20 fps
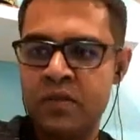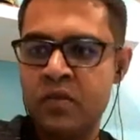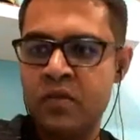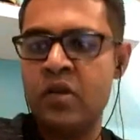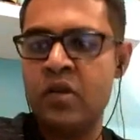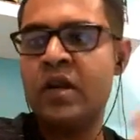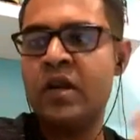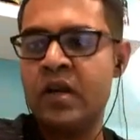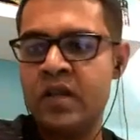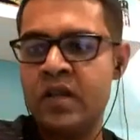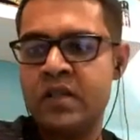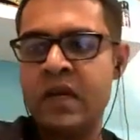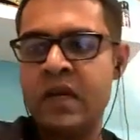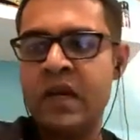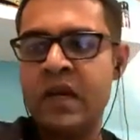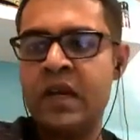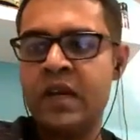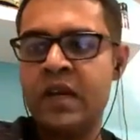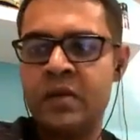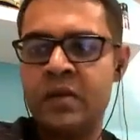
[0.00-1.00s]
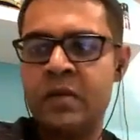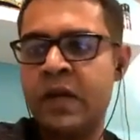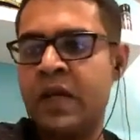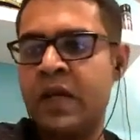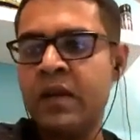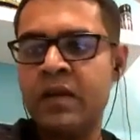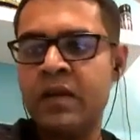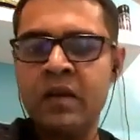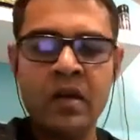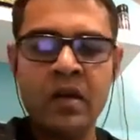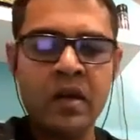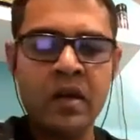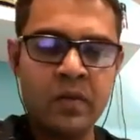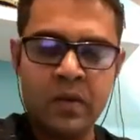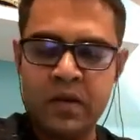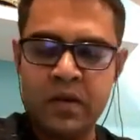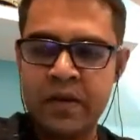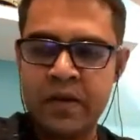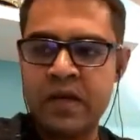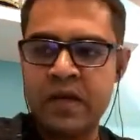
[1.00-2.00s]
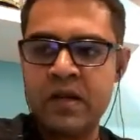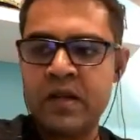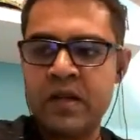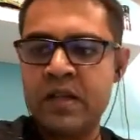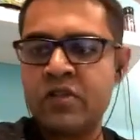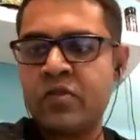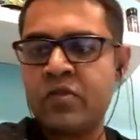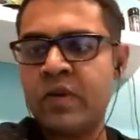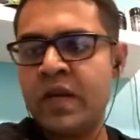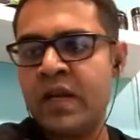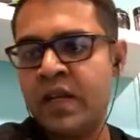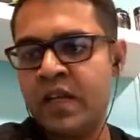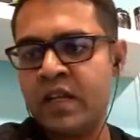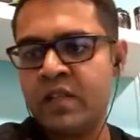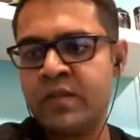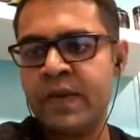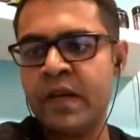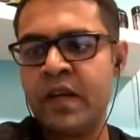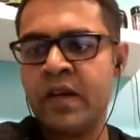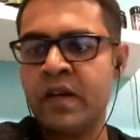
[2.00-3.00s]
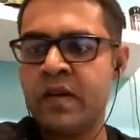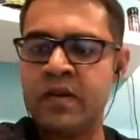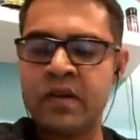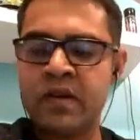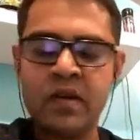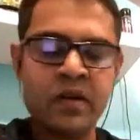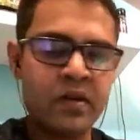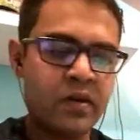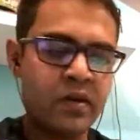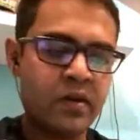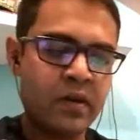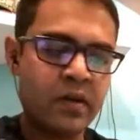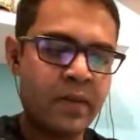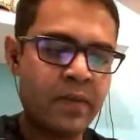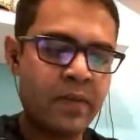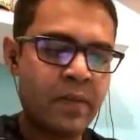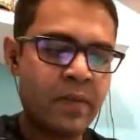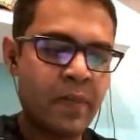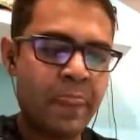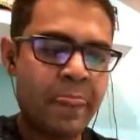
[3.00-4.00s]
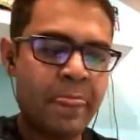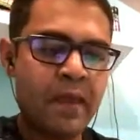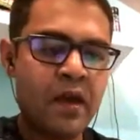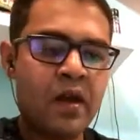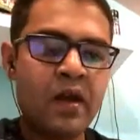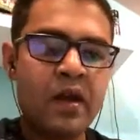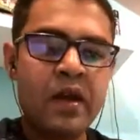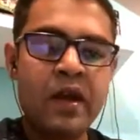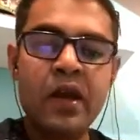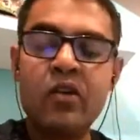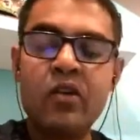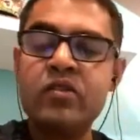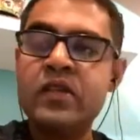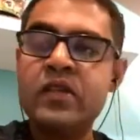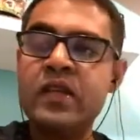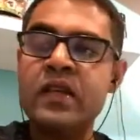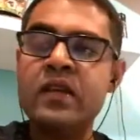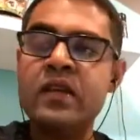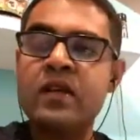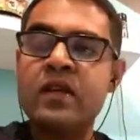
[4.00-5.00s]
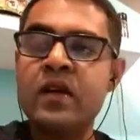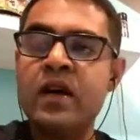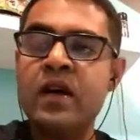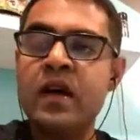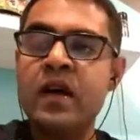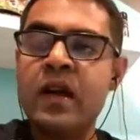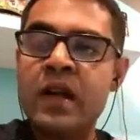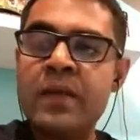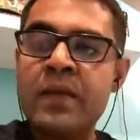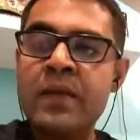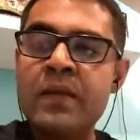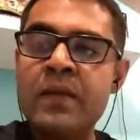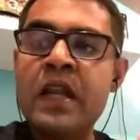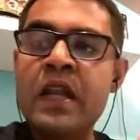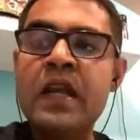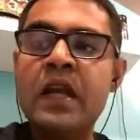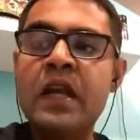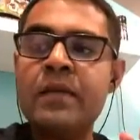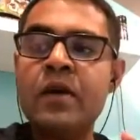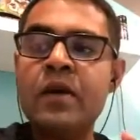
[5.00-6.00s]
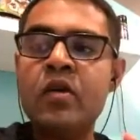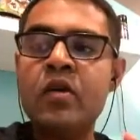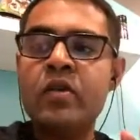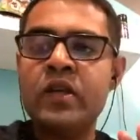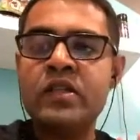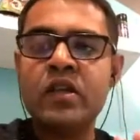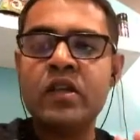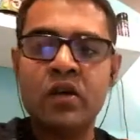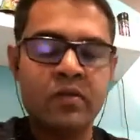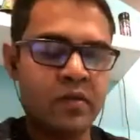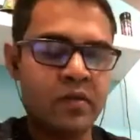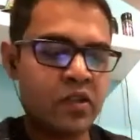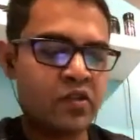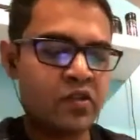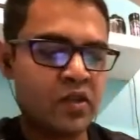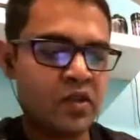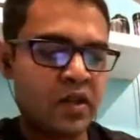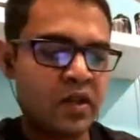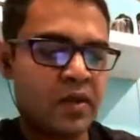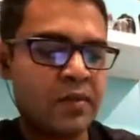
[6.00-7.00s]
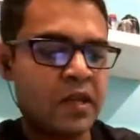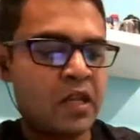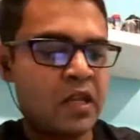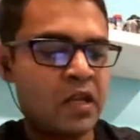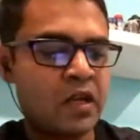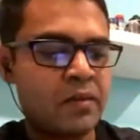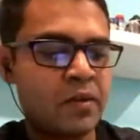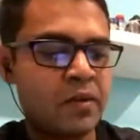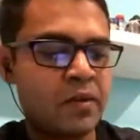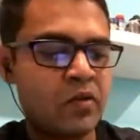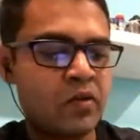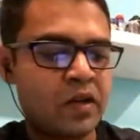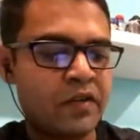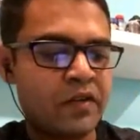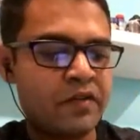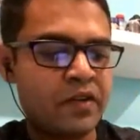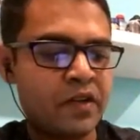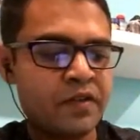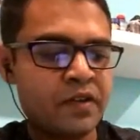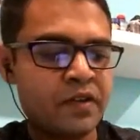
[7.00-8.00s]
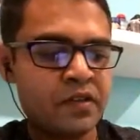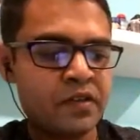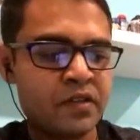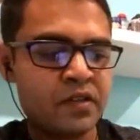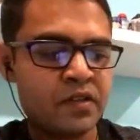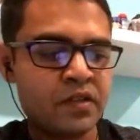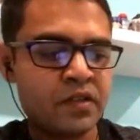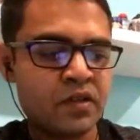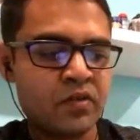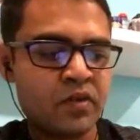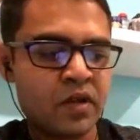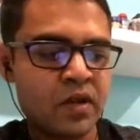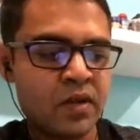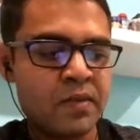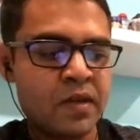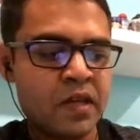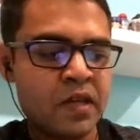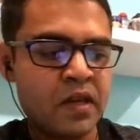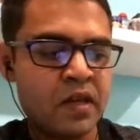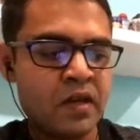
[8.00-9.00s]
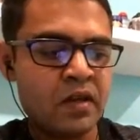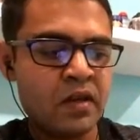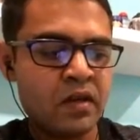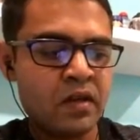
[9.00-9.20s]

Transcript: You'll understand later why. We'll write it as 20x by 100. Okay, now see, remaining amount is how much? Remaining amount after first discount. Remaining